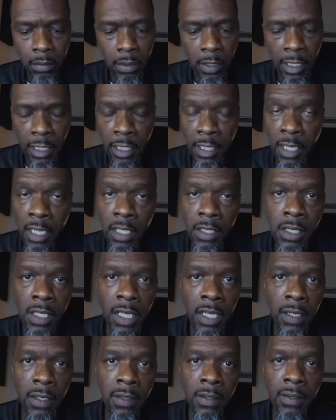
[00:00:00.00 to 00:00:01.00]
In a
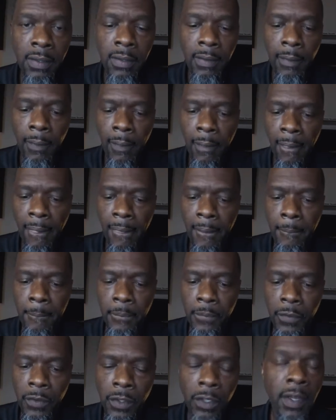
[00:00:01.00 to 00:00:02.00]
nutshell,
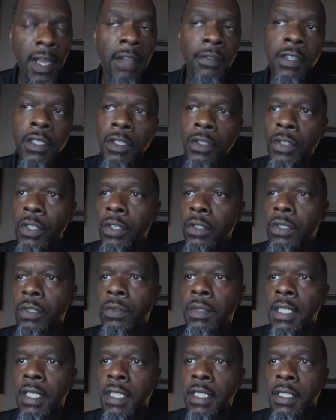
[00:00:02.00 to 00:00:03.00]
you have to do your due
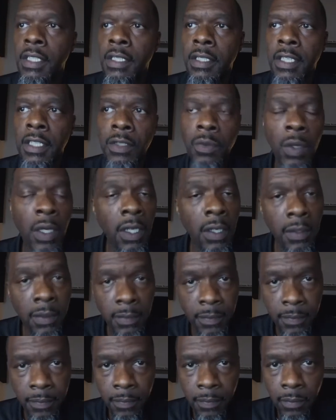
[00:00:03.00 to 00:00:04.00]
diligence as well.
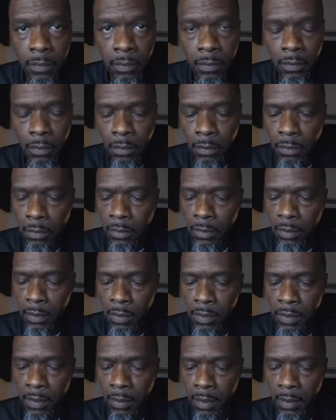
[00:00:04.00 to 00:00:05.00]
You
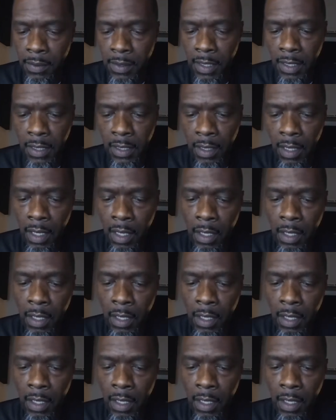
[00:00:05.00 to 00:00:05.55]
see what I'm saying?